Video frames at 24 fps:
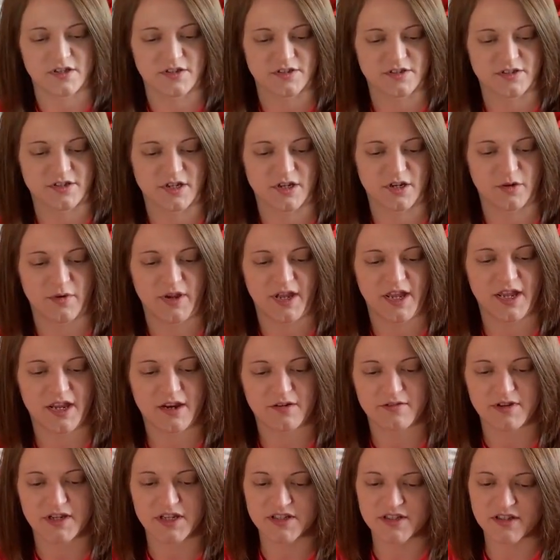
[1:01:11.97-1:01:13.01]
So
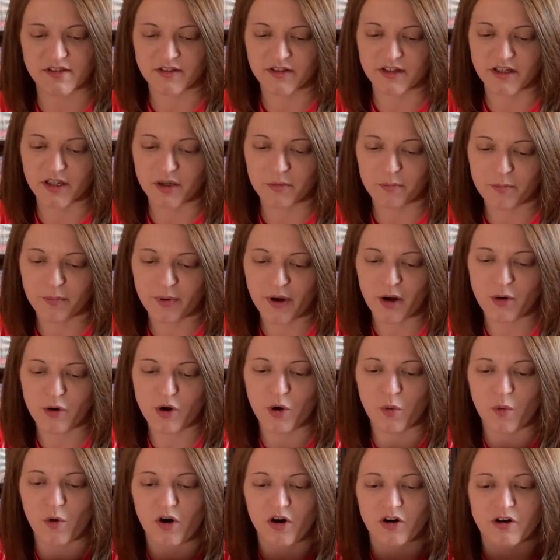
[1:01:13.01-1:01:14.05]
here is the
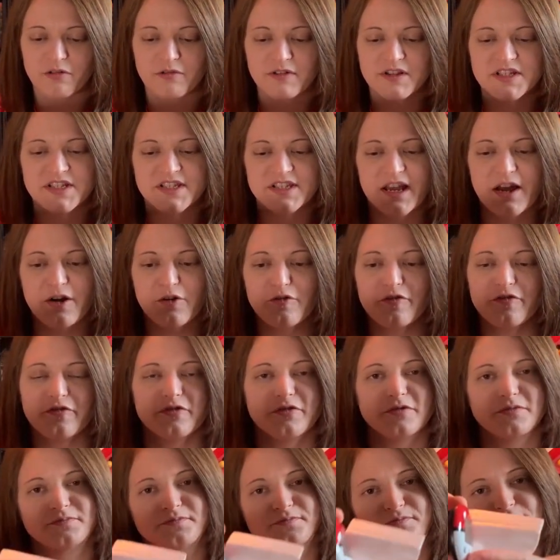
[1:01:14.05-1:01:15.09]
Poker Walker itself.